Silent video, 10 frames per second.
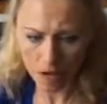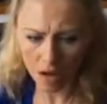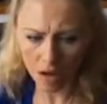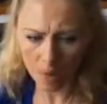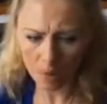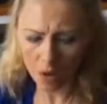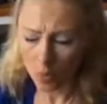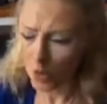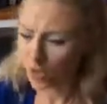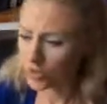
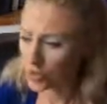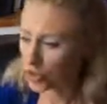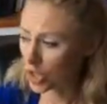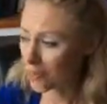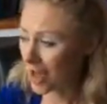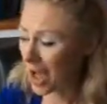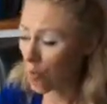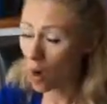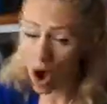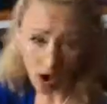We can also shape
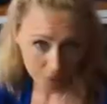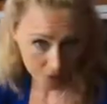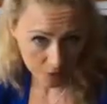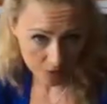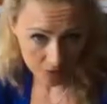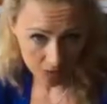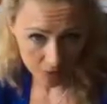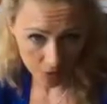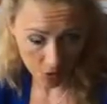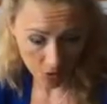how often a
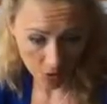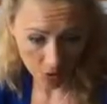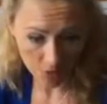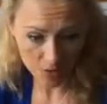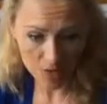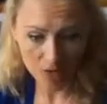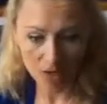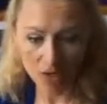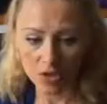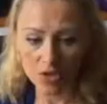behavior occurs.
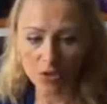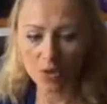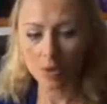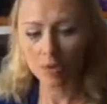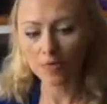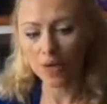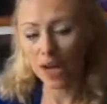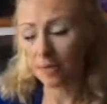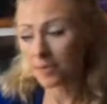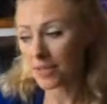So the number of
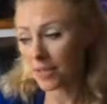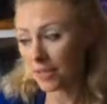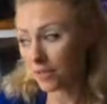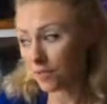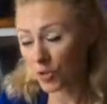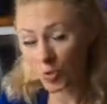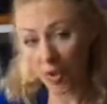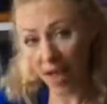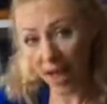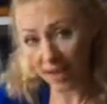times an
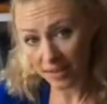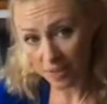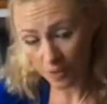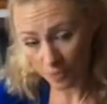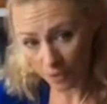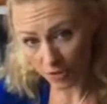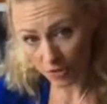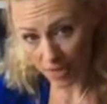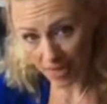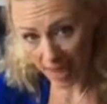individual asks for a
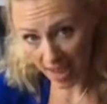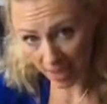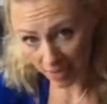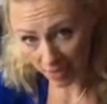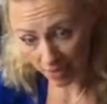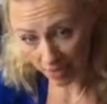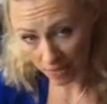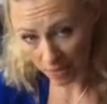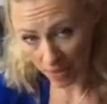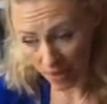snack,
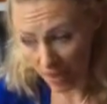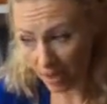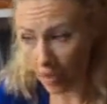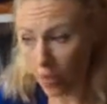okay?